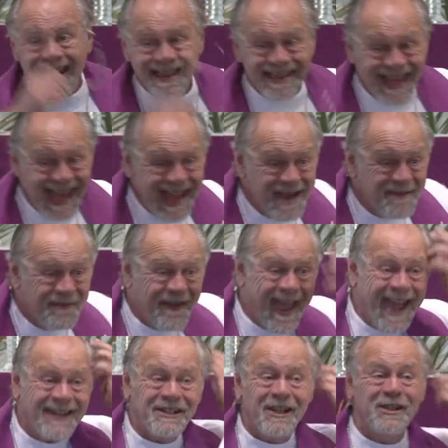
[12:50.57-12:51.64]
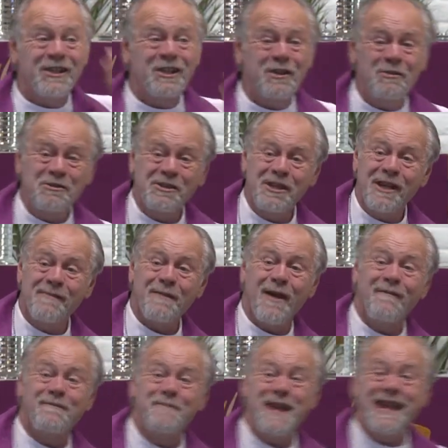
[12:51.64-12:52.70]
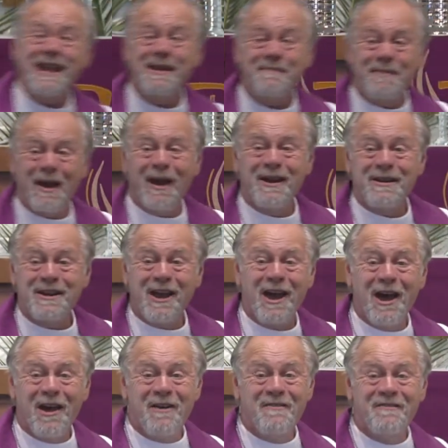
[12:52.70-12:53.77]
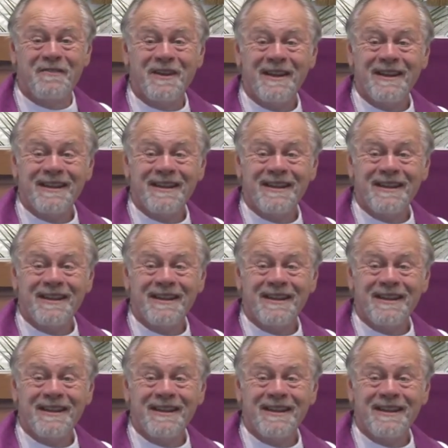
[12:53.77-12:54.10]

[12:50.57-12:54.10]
they in fact accused him of being part of